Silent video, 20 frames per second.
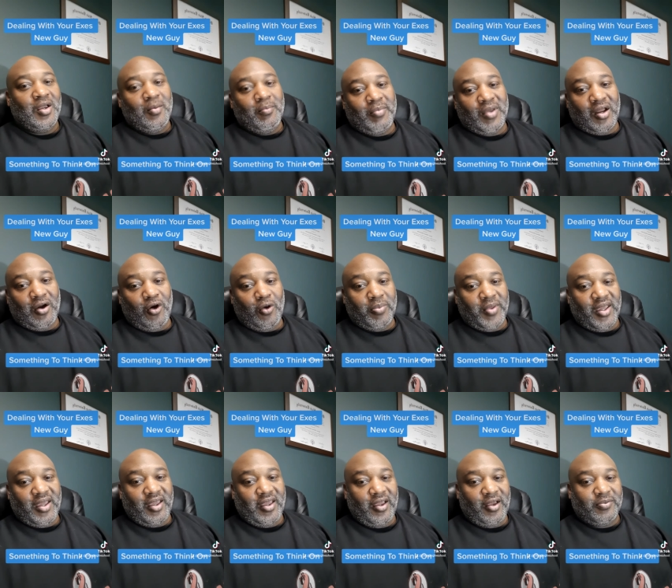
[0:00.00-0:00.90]
But I hope
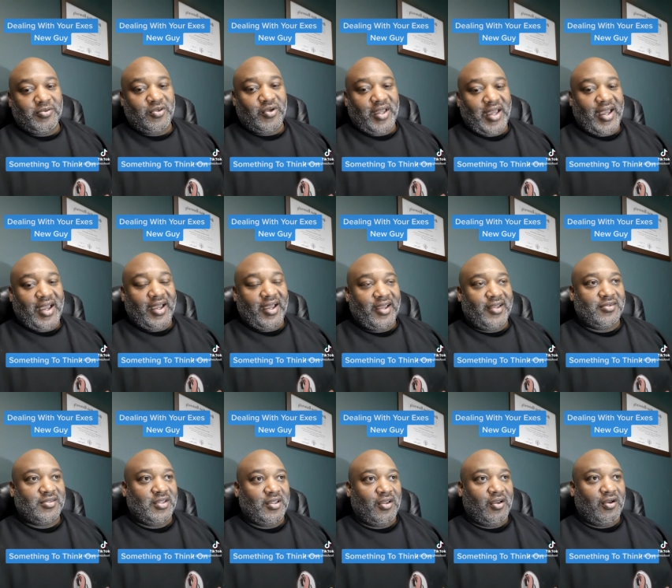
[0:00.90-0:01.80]
that helps you
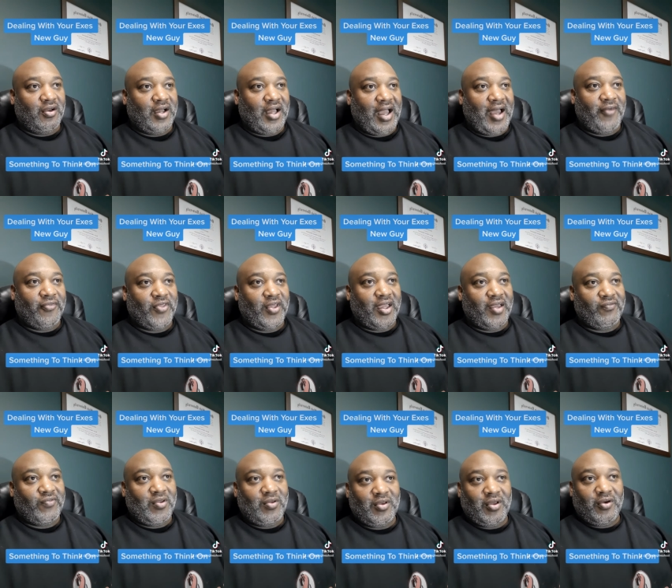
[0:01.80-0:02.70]
guys uh, out there
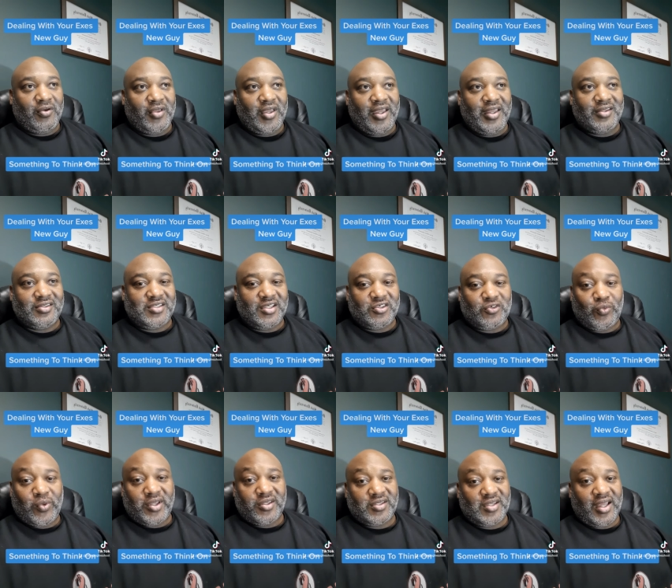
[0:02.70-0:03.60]
if, you know, you're in a
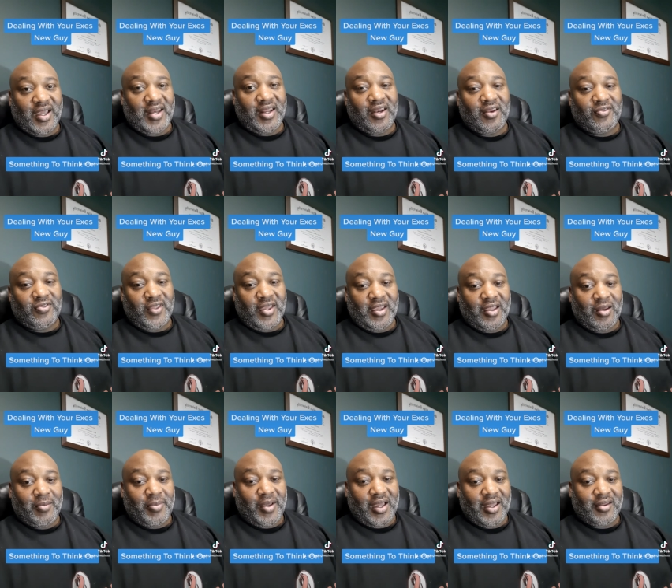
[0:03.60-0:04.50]
situation like that or thinking
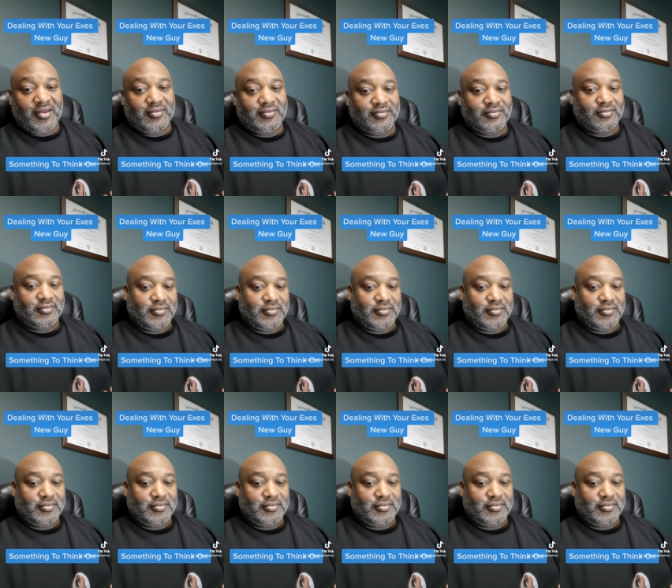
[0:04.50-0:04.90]
about it.